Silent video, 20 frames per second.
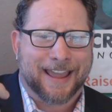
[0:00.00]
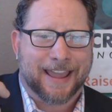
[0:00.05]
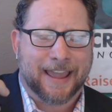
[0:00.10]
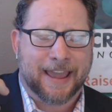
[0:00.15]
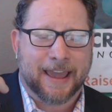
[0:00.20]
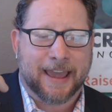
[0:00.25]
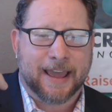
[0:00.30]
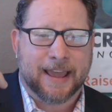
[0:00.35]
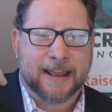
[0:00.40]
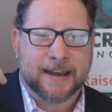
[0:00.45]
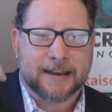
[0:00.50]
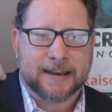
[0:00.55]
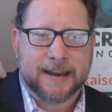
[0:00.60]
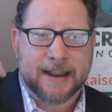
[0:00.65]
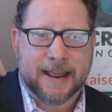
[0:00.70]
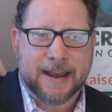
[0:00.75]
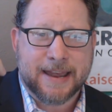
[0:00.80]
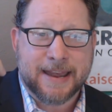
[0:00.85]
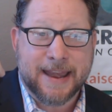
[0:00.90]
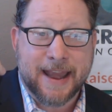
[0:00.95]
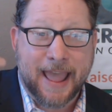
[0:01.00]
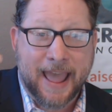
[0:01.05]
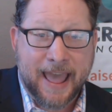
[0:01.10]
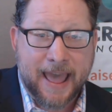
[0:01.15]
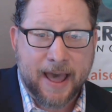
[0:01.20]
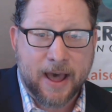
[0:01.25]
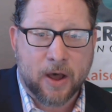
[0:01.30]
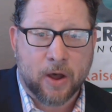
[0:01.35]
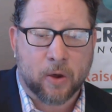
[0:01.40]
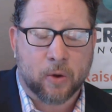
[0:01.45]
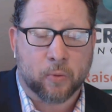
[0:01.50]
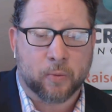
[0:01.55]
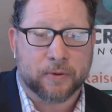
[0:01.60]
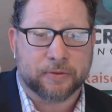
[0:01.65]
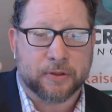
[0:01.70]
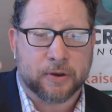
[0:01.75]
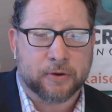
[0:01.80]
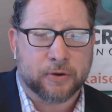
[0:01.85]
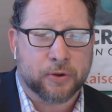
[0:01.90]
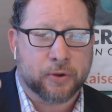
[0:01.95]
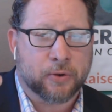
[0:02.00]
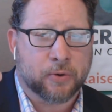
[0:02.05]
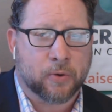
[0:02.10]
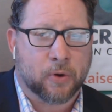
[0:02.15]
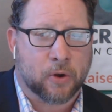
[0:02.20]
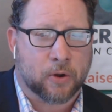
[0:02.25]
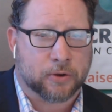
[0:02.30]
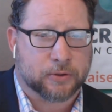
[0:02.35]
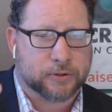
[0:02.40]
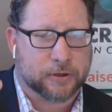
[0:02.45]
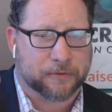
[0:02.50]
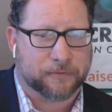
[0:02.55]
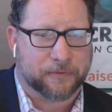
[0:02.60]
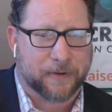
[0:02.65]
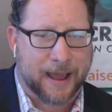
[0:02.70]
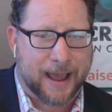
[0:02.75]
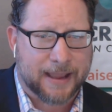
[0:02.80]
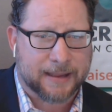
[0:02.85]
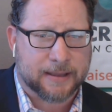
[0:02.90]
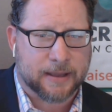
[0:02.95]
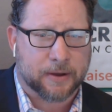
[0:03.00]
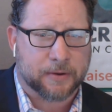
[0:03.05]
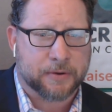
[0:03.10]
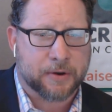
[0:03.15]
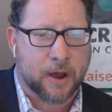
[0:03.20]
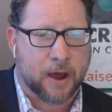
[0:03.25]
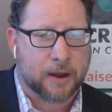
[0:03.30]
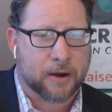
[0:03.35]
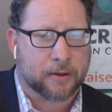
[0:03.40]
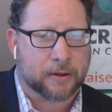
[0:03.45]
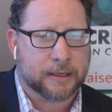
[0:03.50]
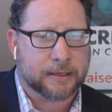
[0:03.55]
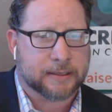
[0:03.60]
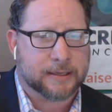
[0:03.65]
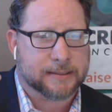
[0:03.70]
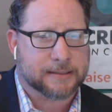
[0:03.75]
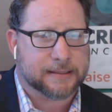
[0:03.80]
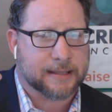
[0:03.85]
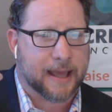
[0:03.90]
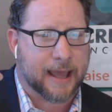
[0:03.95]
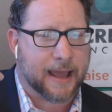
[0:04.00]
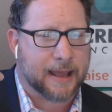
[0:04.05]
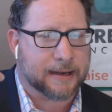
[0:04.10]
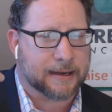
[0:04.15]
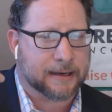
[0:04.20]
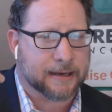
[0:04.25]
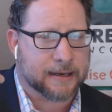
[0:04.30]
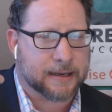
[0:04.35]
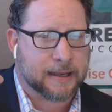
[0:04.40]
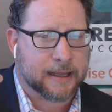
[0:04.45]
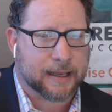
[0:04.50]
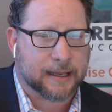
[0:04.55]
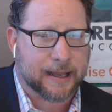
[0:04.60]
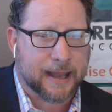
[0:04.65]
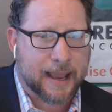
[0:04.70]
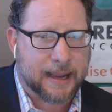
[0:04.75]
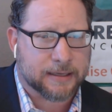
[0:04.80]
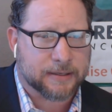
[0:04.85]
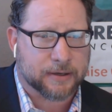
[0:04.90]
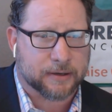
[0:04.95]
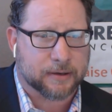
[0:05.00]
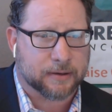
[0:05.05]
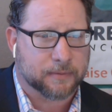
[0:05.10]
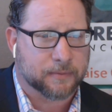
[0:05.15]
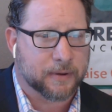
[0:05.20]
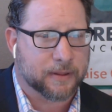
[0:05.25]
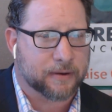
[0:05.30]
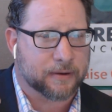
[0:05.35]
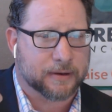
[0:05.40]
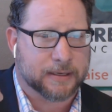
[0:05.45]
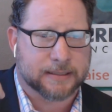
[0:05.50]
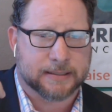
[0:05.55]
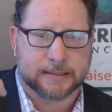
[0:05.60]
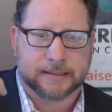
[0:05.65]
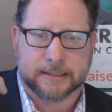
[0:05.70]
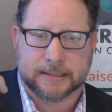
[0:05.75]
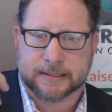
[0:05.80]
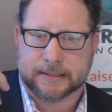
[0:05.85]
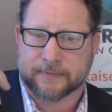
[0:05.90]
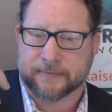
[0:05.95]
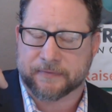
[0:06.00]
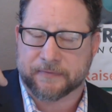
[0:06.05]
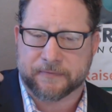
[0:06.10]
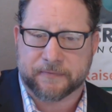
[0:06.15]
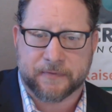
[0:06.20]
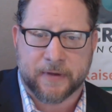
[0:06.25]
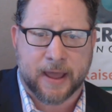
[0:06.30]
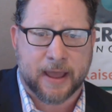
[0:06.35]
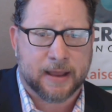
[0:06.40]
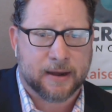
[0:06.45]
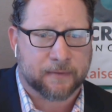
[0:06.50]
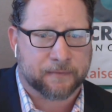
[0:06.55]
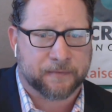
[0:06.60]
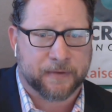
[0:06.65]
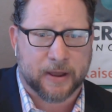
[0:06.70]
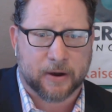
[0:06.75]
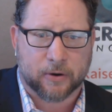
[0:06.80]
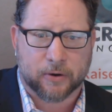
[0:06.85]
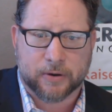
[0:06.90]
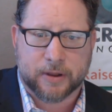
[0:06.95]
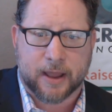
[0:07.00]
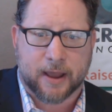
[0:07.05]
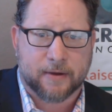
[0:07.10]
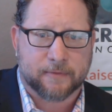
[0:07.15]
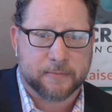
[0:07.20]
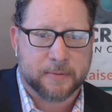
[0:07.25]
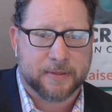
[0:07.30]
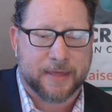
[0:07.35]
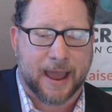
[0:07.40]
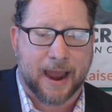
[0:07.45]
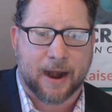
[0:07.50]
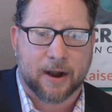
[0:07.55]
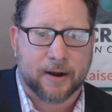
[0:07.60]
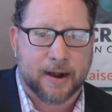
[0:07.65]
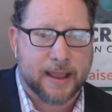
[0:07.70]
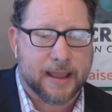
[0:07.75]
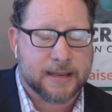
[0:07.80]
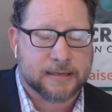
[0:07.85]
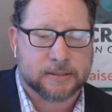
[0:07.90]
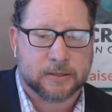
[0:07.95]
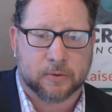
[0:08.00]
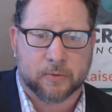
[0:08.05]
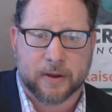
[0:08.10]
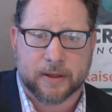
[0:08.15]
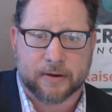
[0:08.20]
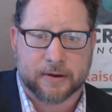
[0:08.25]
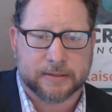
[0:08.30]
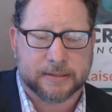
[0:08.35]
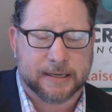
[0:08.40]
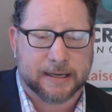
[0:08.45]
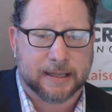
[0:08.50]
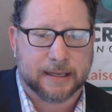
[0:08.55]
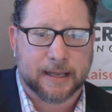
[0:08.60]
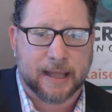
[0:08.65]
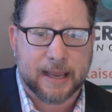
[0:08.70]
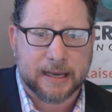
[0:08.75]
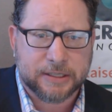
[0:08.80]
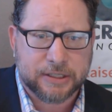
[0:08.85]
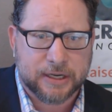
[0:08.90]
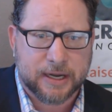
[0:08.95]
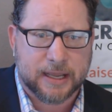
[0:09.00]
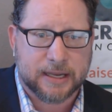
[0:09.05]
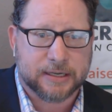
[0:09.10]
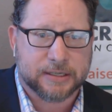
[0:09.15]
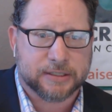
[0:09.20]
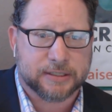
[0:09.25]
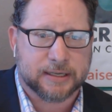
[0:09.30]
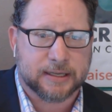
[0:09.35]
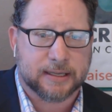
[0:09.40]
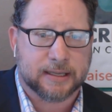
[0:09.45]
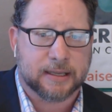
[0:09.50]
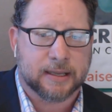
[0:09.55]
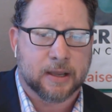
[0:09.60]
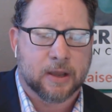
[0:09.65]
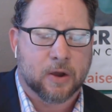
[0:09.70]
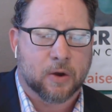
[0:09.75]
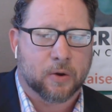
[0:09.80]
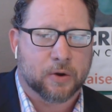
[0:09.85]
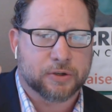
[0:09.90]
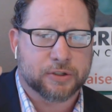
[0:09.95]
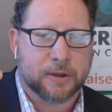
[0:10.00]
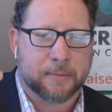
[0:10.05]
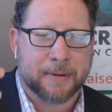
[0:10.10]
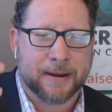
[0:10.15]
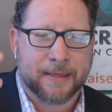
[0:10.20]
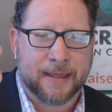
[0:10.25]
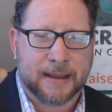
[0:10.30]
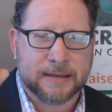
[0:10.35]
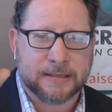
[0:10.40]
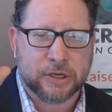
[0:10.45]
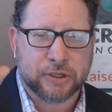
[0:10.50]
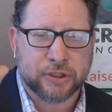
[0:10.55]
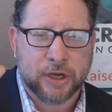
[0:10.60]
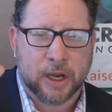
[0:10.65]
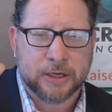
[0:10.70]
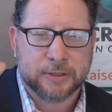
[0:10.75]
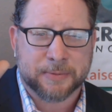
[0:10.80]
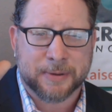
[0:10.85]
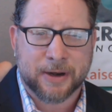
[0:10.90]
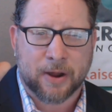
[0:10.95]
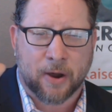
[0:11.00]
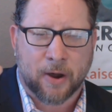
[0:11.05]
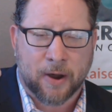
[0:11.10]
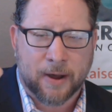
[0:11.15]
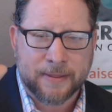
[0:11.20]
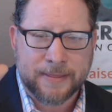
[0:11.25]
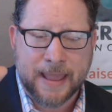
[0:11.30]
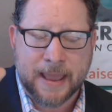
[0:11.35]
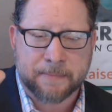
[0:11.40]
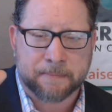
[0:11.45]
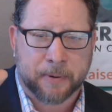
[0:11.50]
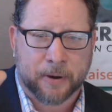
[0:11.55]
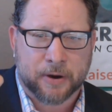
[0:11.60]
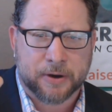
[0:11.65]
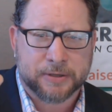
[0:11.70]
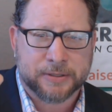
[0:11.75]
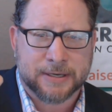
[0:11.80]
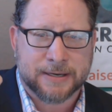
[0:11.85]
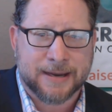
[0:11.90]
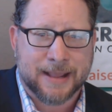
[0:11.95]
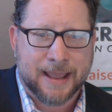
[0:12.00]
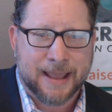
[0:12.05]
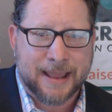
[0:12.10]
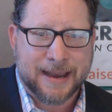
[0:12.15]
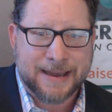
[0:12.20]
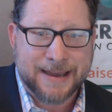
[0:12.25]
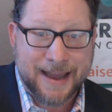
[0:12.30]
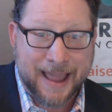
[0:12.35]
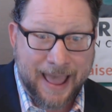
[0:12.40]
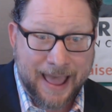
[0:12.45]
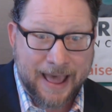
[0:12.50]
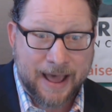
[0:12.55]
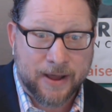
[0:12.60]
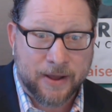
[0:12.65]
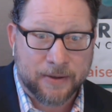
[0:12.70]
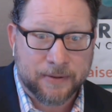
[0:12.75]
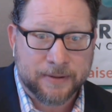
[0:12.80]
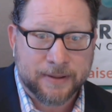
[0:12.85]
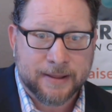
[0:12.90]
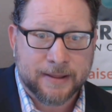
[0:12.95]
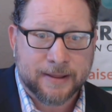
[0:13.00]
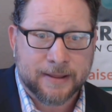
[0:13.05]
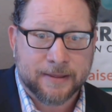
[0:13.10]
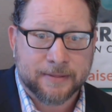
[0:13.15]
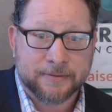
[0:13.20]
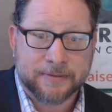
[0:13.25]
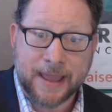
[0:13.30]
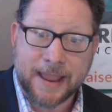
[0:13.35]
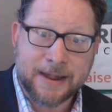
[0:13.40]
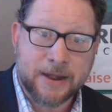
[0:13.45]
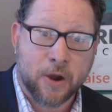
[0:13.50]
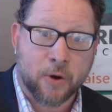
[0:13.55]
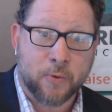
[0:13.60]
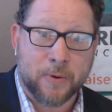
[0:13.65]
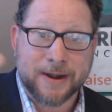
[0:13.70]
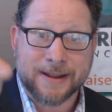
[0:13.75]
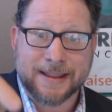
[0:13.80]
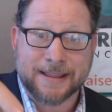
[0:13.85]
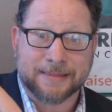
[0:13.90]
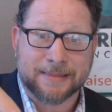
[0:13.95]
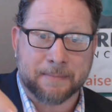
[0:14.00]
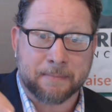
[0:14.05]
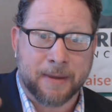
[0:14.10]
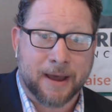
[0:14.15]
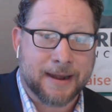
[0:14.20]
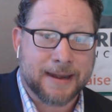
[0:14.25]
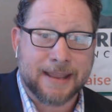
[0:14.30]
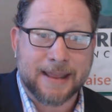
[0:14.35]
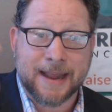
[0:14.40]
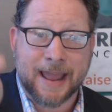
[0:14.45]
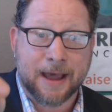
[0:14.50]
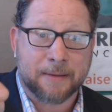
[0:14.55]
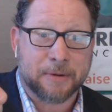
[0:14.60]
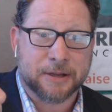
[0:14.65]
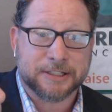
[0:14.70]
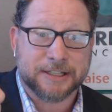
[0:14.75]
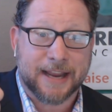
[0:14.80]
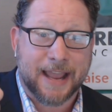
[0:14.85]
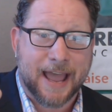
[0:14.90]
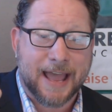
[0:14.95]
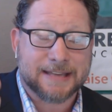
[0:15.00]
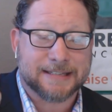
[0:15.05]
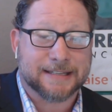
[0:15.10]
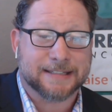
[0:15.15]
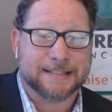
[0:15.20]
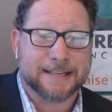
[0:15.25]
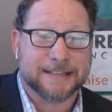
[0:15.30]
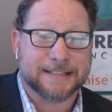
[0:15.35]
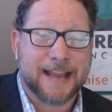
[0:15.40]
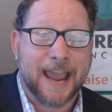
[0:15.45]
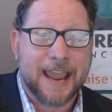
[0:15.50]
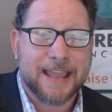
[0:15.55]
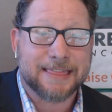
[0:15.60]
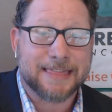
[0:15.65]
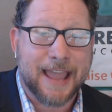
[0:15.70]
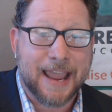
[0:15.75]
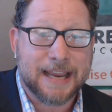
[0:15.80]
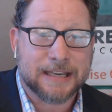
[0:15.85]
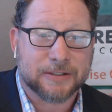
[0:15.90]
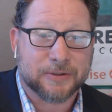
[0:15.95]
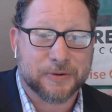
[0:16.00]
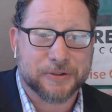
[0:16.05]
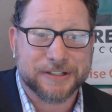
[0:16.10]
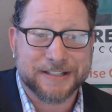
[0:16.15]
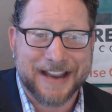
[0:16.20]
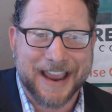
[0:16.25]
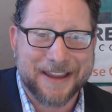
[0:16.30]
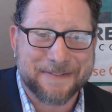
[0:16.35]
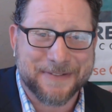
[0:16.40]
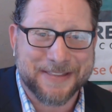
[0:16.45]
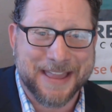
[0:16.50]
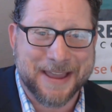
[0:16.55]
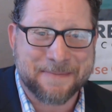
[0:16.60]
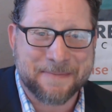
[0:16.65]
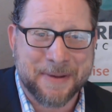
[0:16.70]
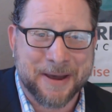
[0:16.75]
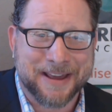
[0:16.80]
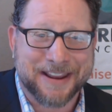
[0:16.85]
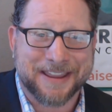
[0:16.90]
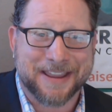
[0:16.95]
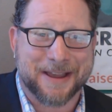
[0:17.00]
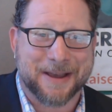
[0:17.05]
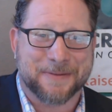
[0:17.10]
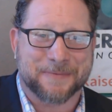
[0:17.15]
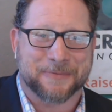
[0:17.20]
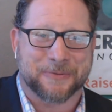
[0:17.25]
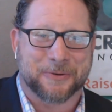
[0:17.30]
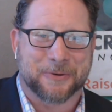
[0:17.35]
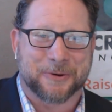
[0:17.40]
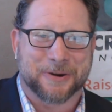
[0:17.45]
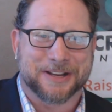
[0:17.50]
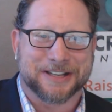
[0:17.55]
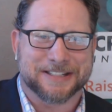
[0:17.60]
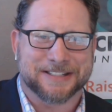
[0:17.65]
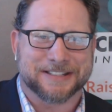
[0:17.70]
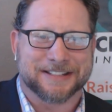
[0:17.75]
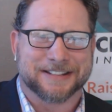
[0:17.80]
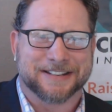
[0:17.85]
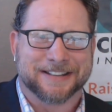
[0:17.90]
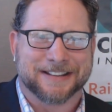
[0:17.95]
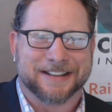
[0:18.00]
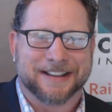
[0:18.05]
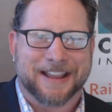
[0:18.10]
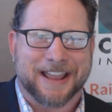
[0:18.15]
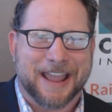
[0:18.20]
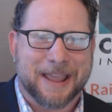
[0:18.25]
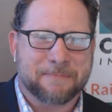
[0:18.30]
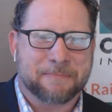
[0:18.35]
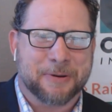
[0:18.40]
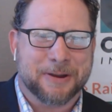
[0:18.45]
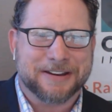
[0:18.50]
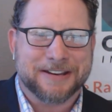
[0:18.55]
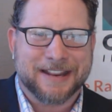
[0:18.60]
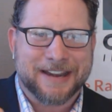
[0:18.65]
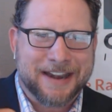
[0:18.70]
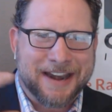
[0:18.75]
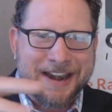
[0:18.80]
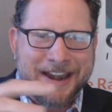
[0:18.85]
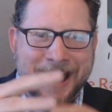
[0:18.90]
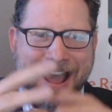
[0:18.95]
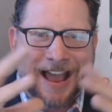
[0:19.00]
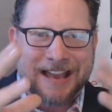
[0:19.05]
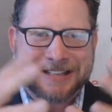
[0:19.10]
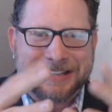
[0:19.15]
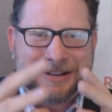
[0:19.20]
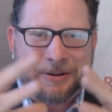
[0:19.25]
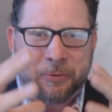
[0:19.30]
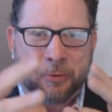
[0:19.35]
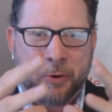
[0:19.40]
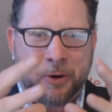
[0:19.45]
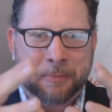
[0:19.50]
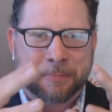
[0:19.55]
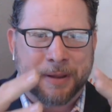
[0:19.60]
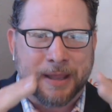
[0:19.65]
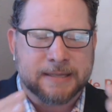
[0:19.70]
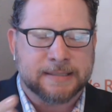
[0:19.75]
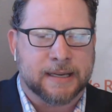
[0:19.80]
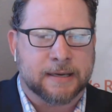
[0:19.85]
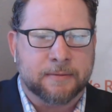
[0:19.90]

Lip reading: And now with the new Ultra FICO, not only does that collector, whether it's the federal government, the IRS, or whether it's a collection agency or somebody a judgment on that person, now they know where to get the money and how much he has, and says, hey, thanks for saving that money up for us and putting it in a nice little warm place.